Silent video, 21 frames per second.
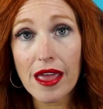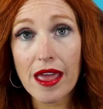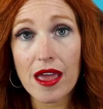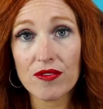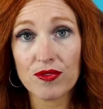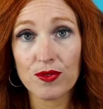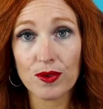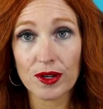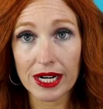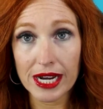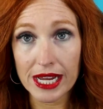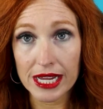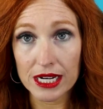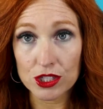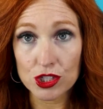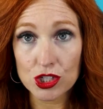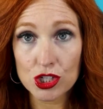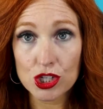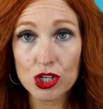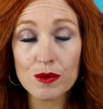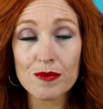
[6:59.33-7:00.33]
if we're
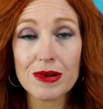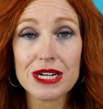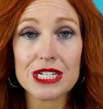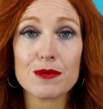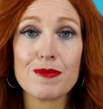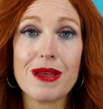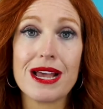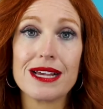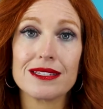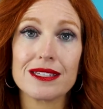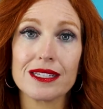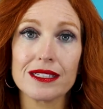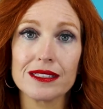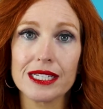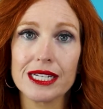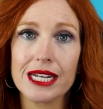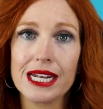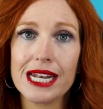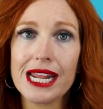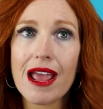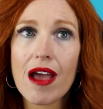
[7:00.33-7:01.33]
in too much
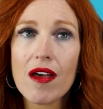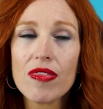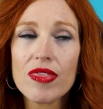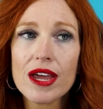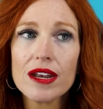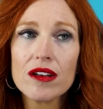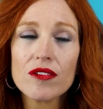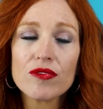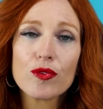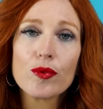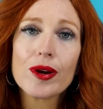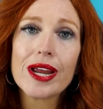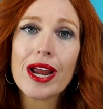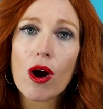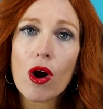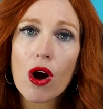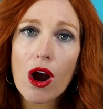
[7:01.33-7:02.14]
masculinity. And then if we